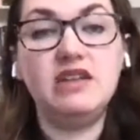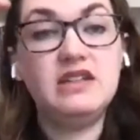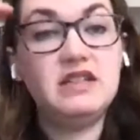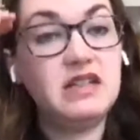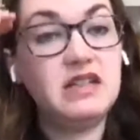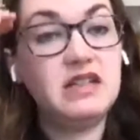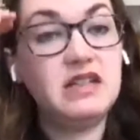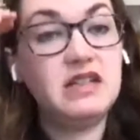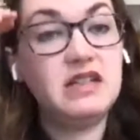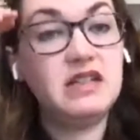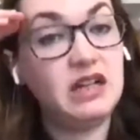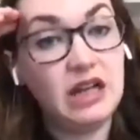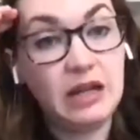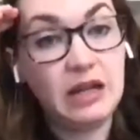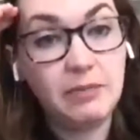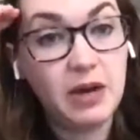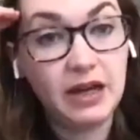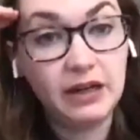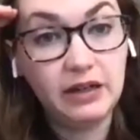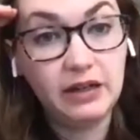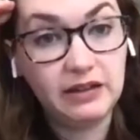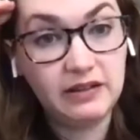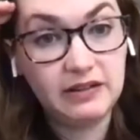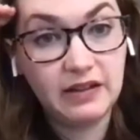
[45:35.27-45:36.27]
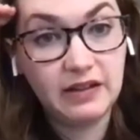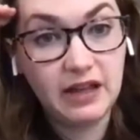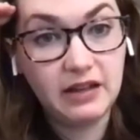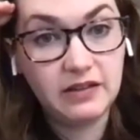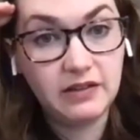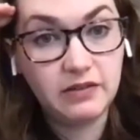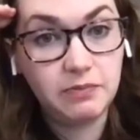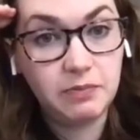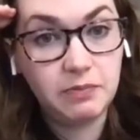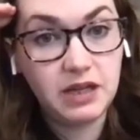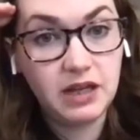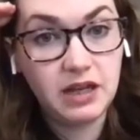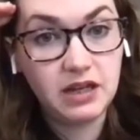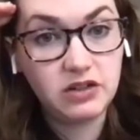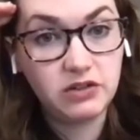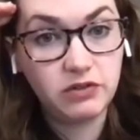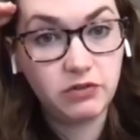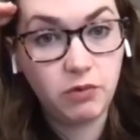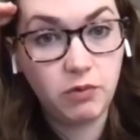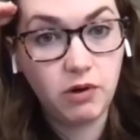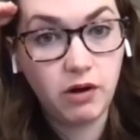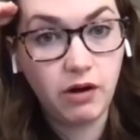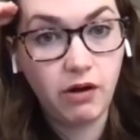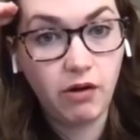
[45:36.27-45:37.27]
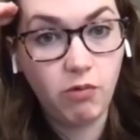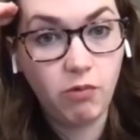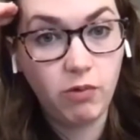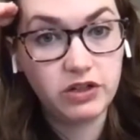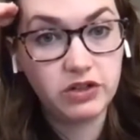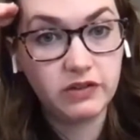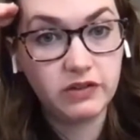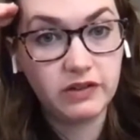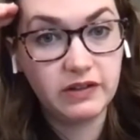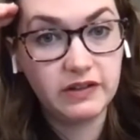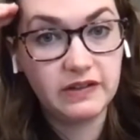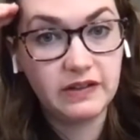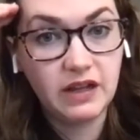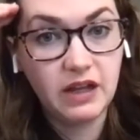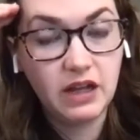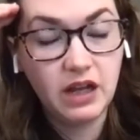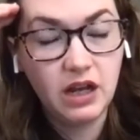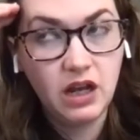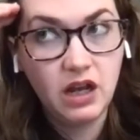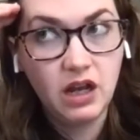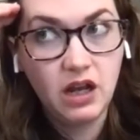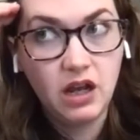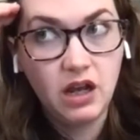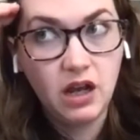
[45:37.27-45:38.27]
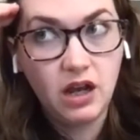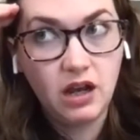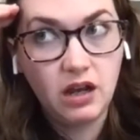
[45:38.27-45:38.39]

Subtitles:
any of the DNA binding sites of pH4, which is